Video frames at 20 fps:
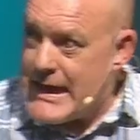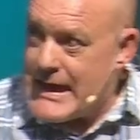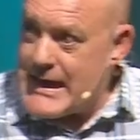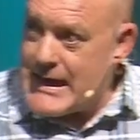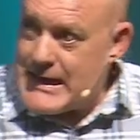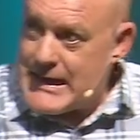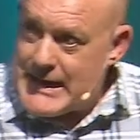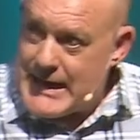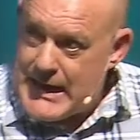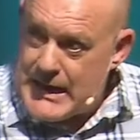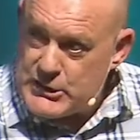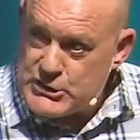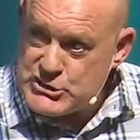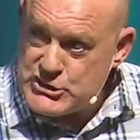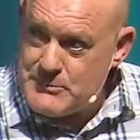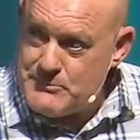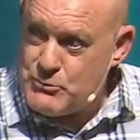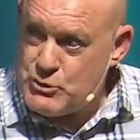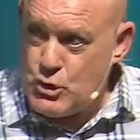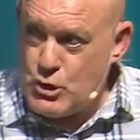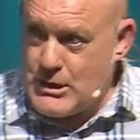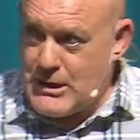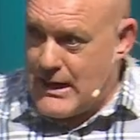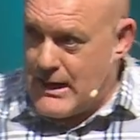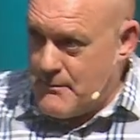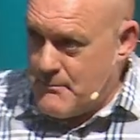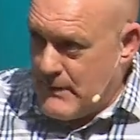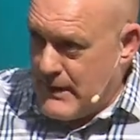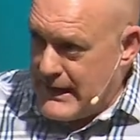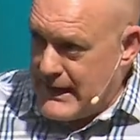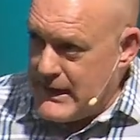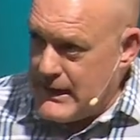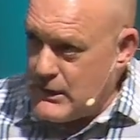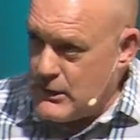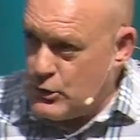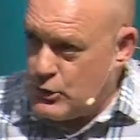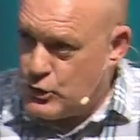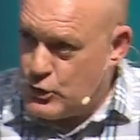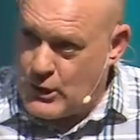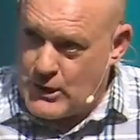He allows him to come
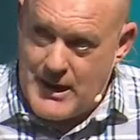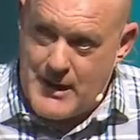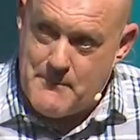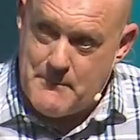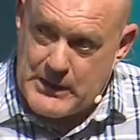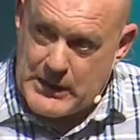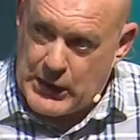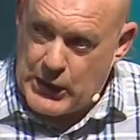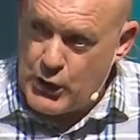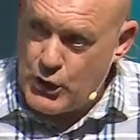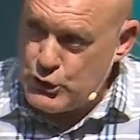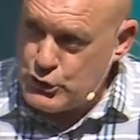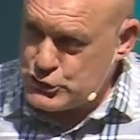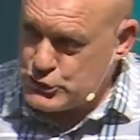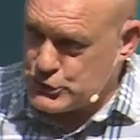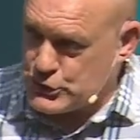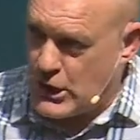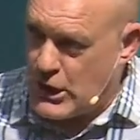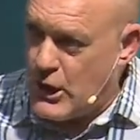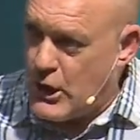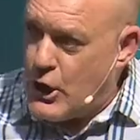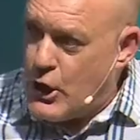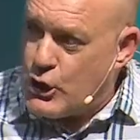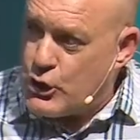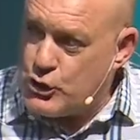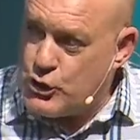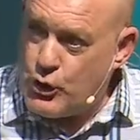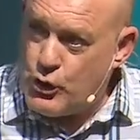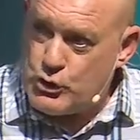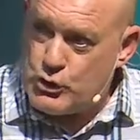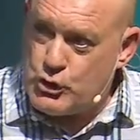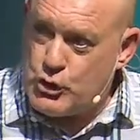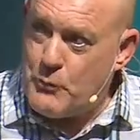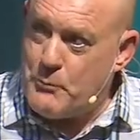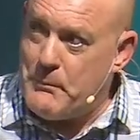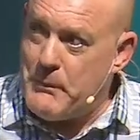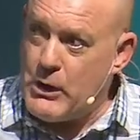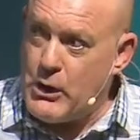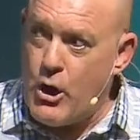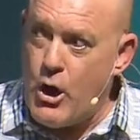in, to come closer, to,
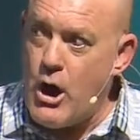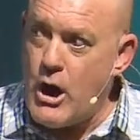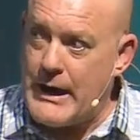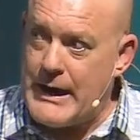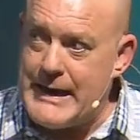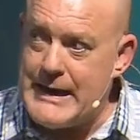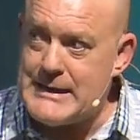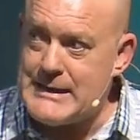to belong.